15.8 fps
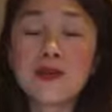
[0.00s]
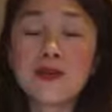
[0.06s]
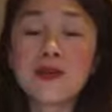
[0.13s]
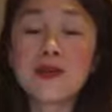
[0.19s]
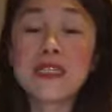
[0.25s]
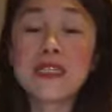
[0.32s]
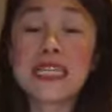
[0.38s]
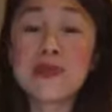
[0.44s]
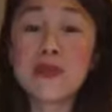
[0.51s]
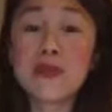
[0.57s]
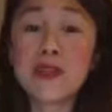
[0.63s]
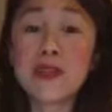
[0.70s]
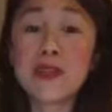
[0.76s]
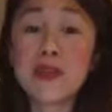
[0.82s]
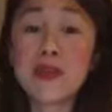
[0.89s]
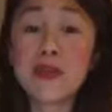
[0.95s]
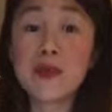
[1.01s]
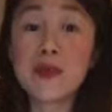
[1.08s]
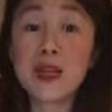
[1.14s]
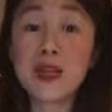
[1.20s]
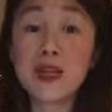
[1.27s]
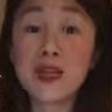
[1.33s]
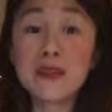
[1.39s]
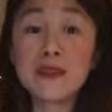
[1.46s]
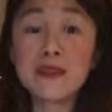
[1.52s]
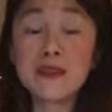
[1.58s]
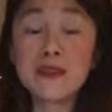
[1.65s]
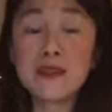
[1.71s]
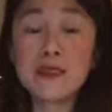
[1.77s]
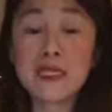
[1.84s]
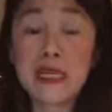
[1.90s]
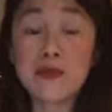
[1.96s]
from deep within the belly,
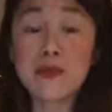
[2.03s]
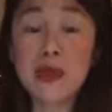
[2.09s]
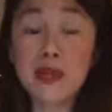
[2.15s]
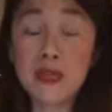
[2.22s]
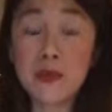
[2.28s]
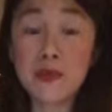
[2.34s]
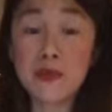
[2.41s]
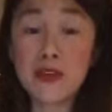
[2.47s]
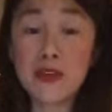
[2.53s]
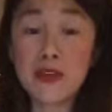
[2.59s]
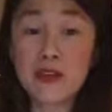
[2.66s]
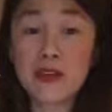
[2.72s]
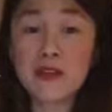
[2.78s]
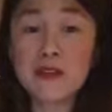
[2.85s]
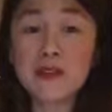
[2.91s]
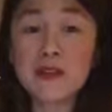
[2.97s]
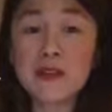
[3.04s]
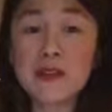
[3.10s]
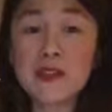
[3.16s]
deep belly breathing.